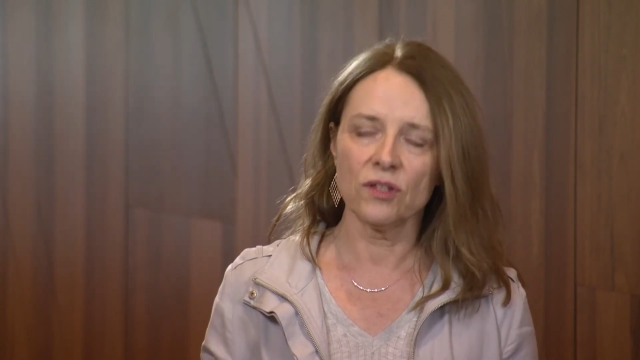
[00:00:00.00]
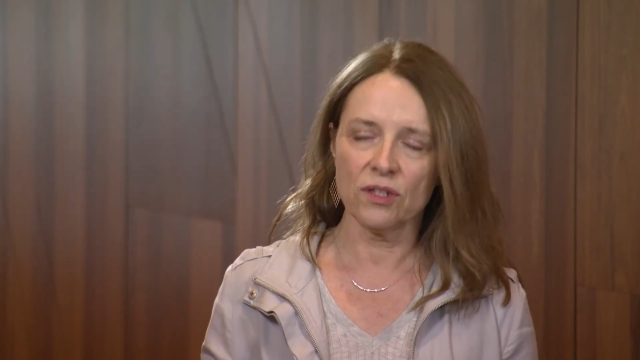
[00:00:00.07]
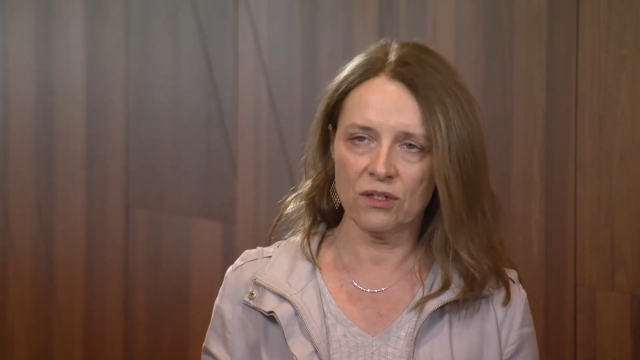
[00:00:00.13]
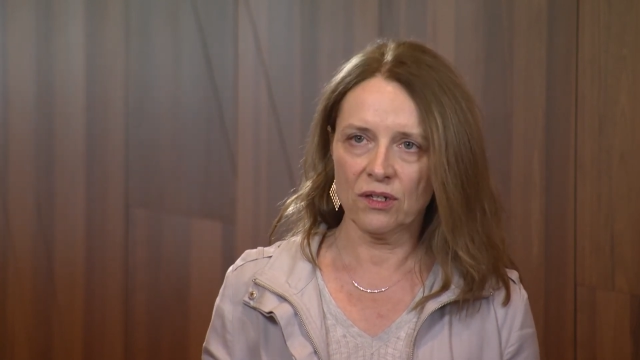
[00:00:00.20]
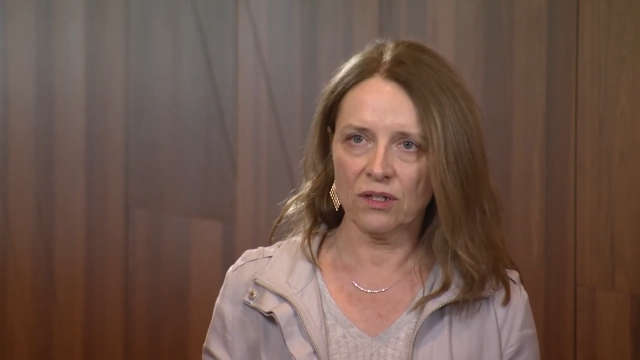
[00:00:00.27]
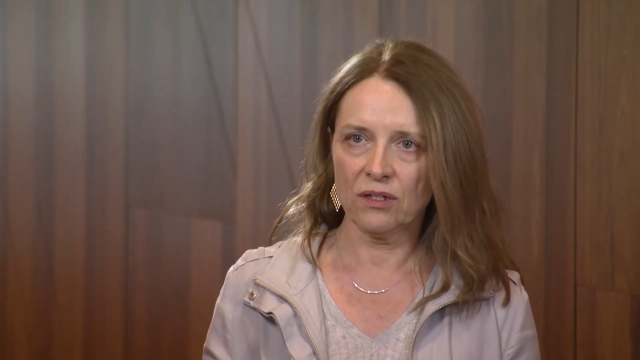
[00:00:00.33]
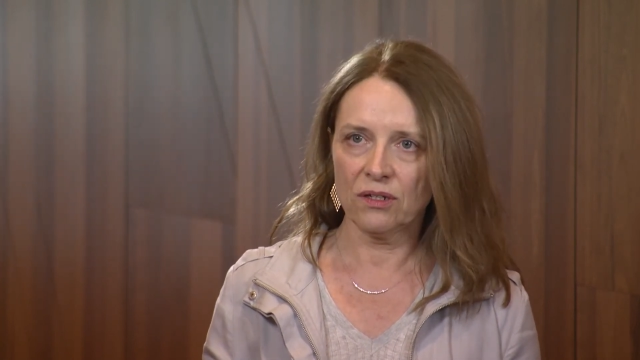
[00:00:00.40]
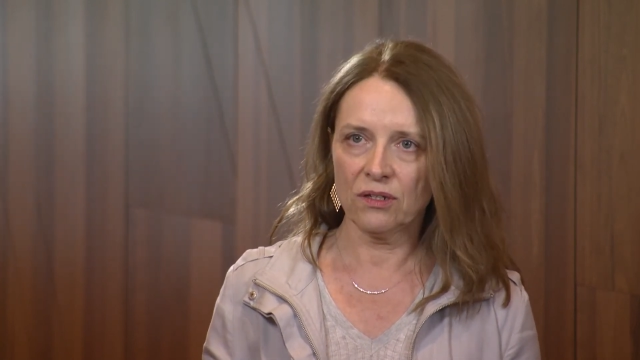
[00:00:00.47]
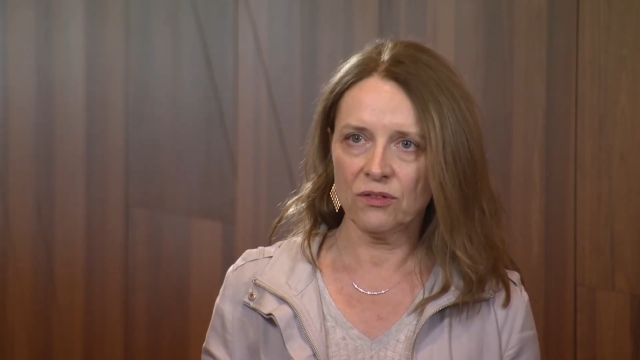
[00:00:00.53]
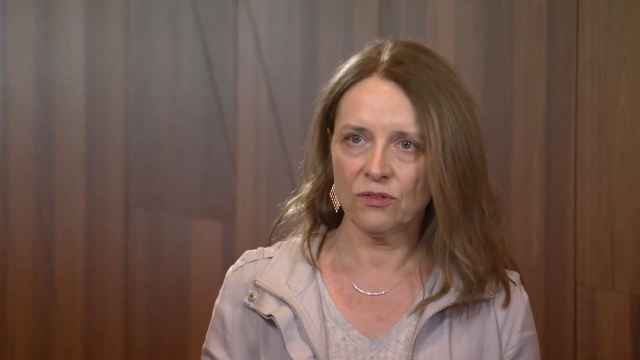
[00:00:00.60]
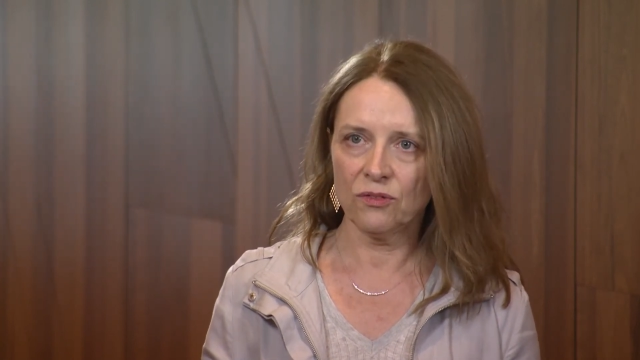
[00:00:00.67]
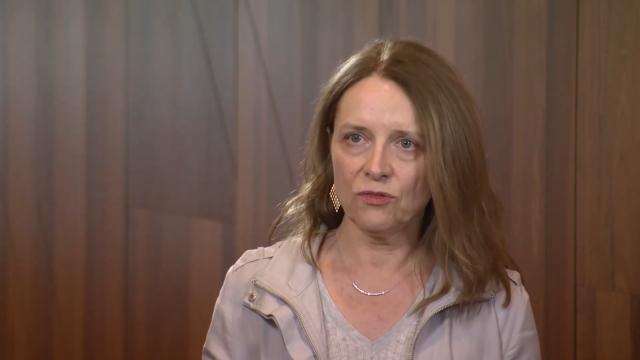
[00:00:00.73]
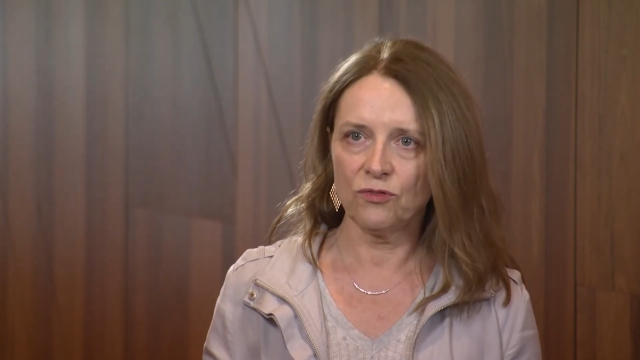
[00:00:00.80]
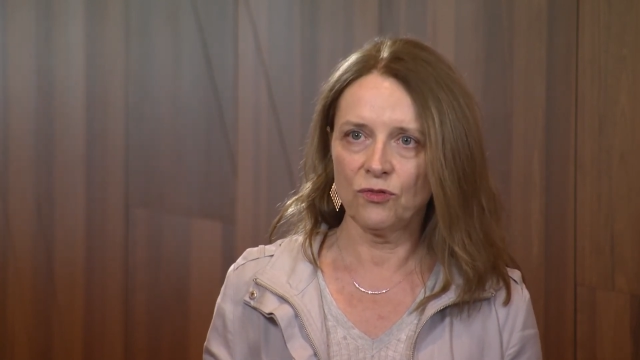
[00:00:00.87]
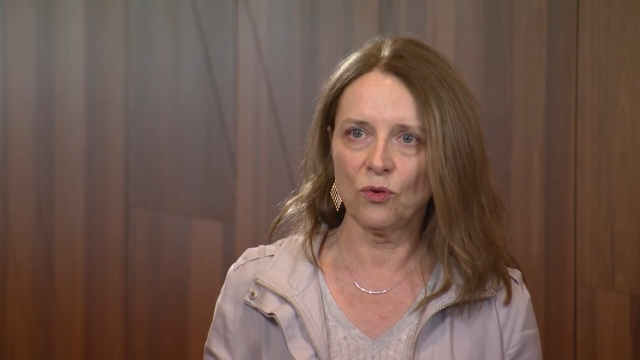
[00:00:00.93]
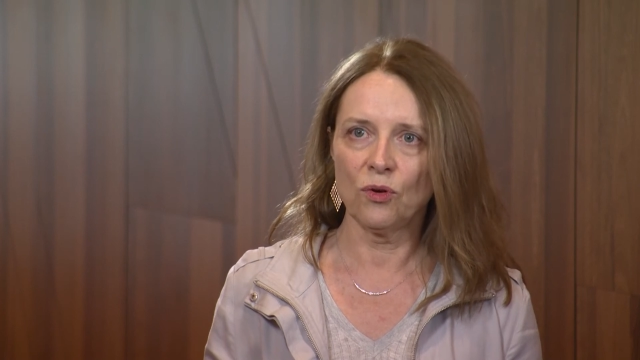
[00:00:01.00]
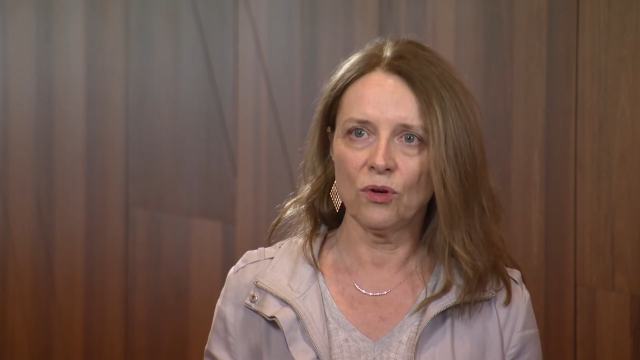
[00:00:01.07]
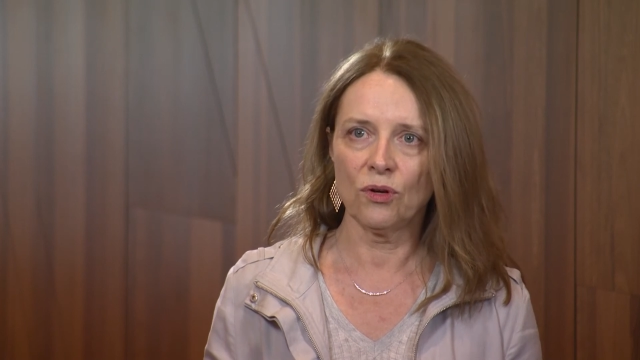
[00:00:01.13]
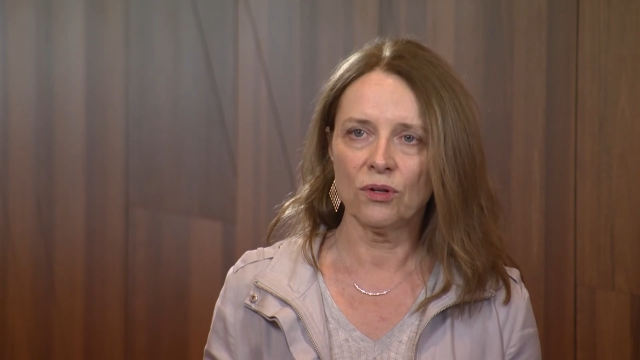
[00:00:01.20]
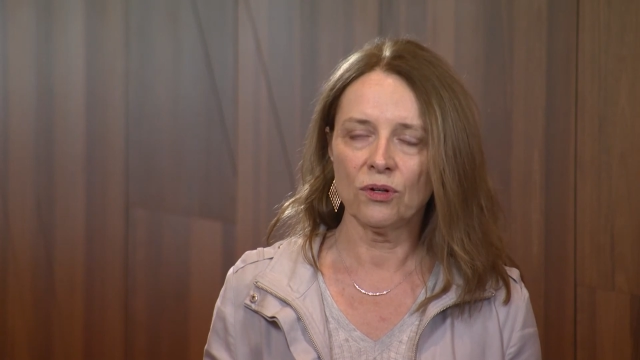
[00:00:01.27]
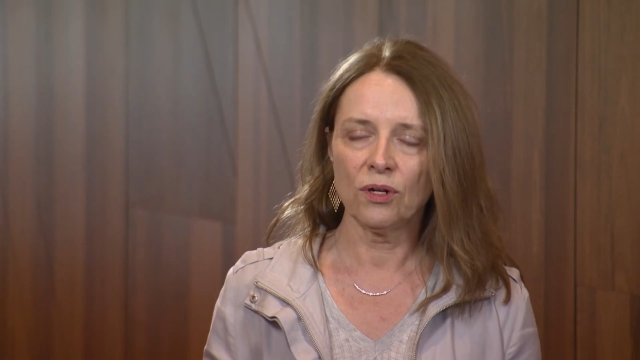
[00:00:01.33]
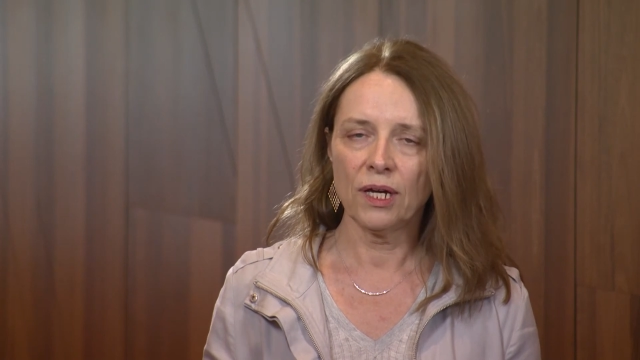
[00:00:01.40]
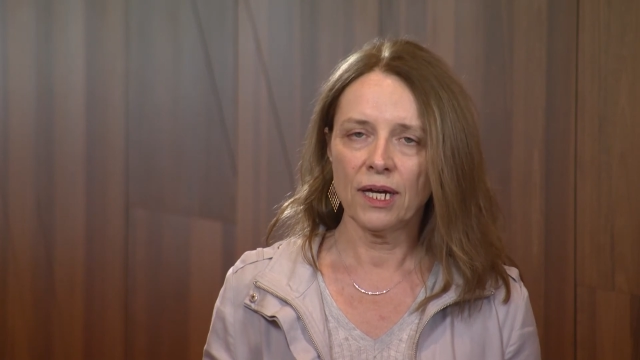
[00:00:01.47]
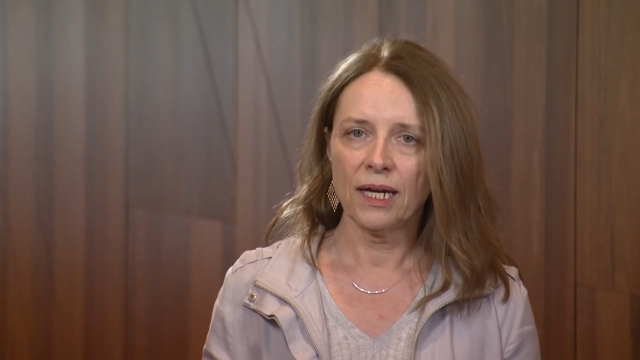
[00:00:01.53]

the year for